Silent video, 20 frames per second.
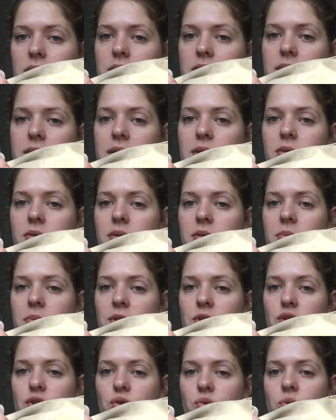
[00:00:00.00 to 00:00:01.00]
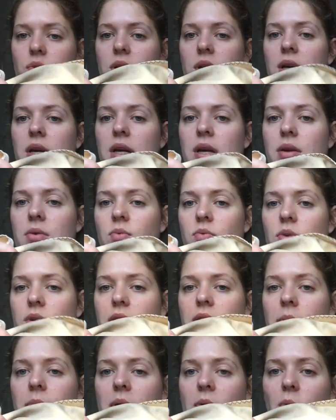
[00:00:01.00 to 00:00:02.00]
Slowly but surely
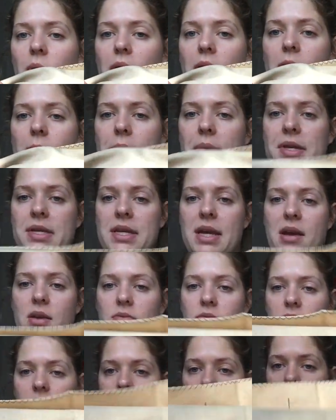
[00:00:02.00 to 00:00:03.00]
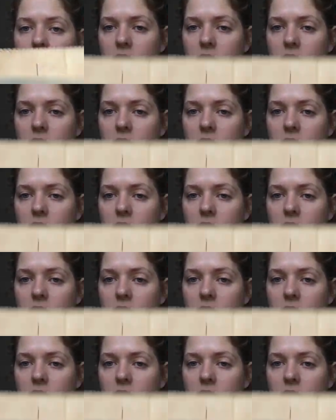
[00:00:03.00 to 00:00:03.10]
working my way up and down.